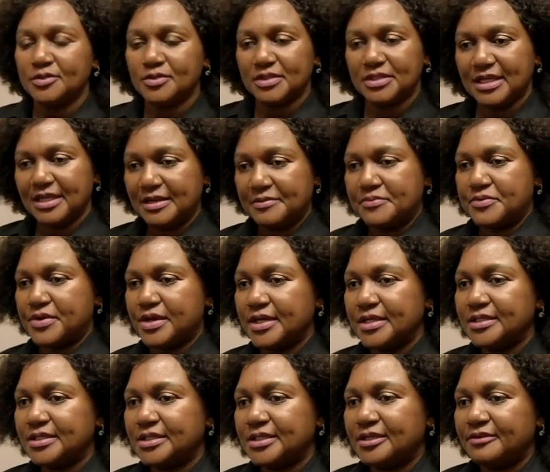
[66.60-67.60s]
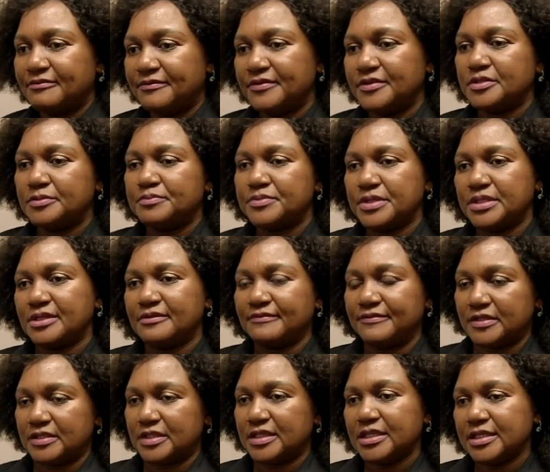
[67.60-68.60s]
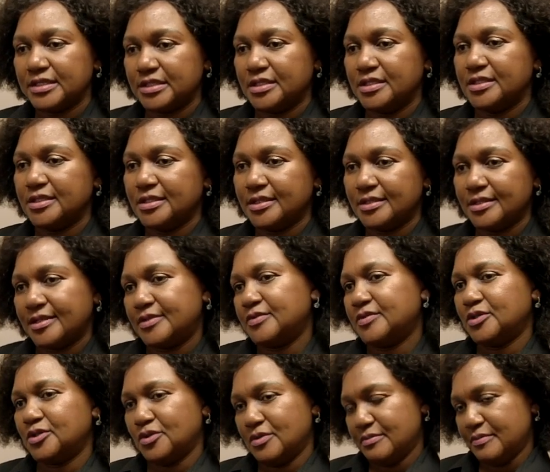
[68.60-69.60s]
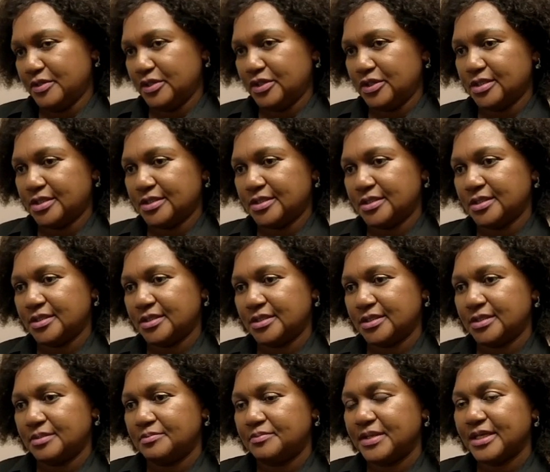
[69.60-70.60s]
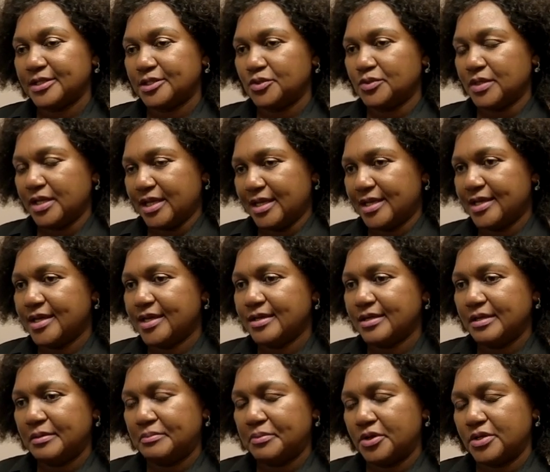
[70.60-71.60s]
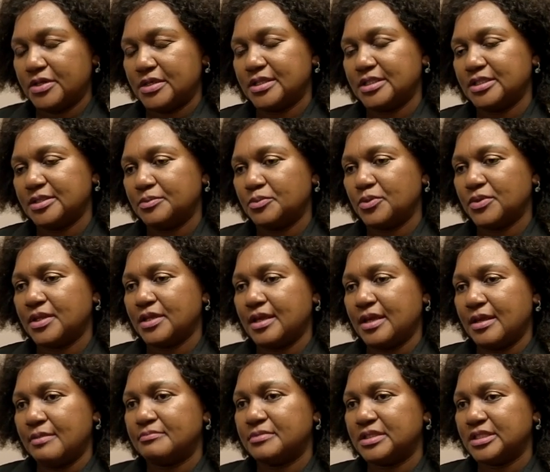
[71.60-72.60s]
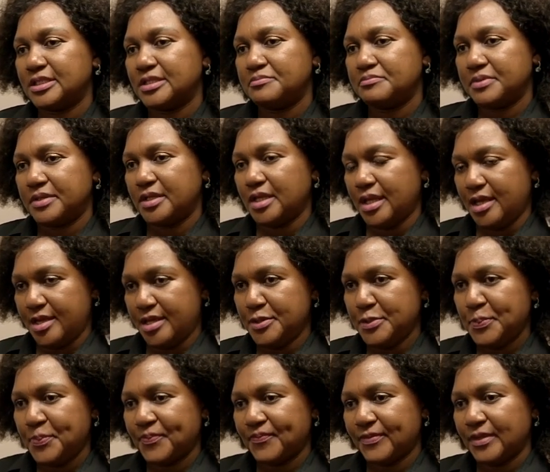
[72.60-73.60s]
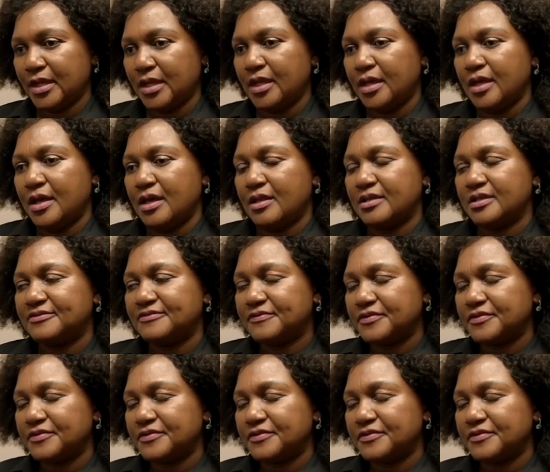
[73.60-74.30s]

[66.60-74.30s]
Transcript: to celebrate a fish breeding facility that was commissioned by Thungela in partnership with the MTPA. This